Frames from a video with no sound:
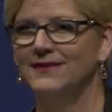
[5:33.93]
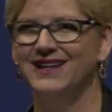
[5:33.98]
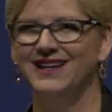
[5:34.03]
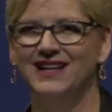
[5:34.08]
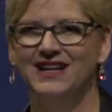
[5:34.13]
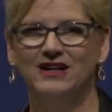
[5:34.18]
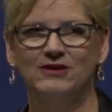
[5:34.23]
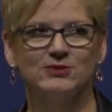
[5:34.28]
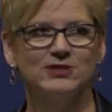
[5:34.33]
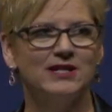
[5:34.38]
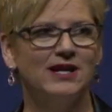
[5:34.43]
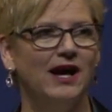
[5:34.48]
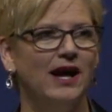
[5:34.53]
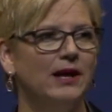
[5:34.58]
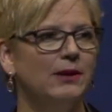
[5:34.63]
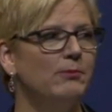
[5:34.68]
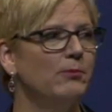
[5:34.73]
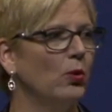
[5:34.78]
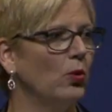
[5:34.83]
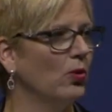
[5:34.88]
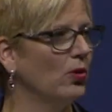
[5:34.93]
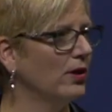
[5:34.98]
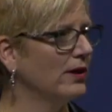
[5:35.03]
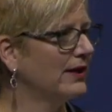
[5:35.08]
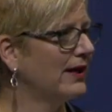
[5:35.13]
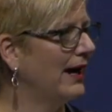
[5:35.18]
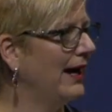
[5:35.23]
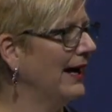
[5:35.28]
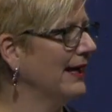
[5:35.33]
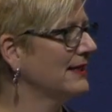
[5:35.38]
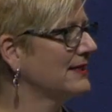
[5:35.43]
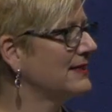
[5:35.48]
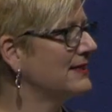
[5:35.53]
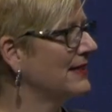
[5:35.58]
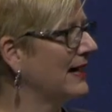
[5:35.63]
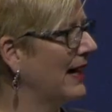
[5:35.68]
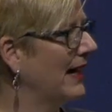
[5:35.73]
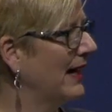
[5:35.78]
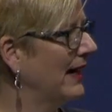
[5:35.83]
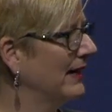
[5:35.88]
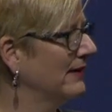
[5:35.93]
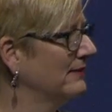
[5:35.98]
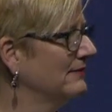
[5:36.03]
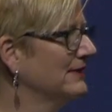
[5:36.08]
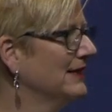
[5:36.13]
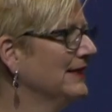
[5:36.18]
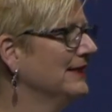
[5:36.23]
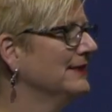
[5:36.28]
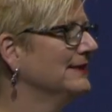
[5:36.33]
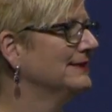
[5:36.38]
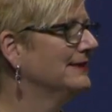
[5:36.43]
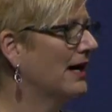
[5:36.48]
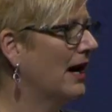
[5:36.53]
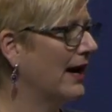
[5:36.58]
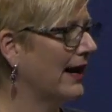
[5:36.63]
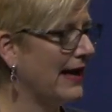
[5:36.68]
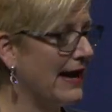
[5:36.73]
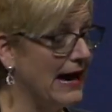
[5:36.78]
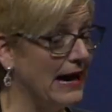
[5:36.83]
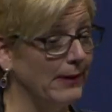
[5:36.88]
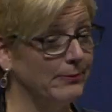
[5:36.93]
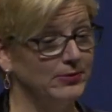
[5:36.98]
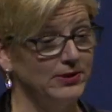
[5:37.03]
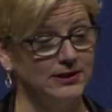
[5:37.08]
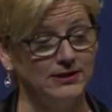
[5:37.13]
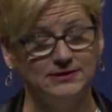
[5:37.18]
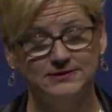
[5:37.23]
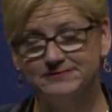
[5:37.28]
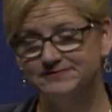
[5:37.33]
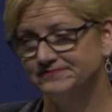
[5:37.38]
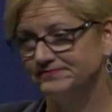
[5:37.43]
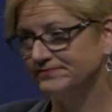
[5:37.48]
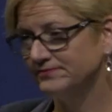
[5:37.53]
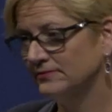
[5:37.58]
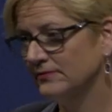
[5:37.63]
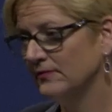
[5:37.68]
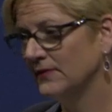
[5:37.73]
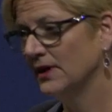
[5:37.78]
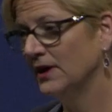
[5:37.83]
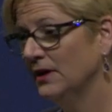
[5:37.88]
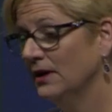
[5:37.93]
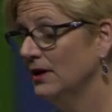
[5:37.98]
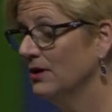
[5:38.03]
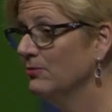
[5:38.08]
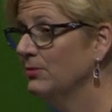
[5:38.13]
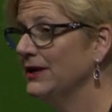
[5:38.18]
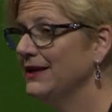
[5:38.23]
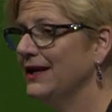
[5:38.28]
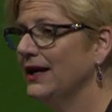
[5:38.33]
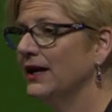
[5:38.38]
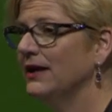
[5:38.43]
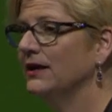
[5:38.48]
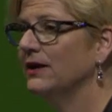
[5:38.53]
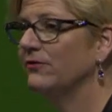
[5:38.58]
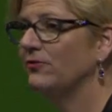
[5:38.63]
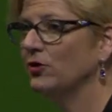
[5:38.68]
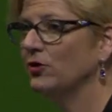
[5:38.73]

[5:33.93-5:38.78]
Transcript: And I was kind of bored, kind of sad, not happy. But yet, if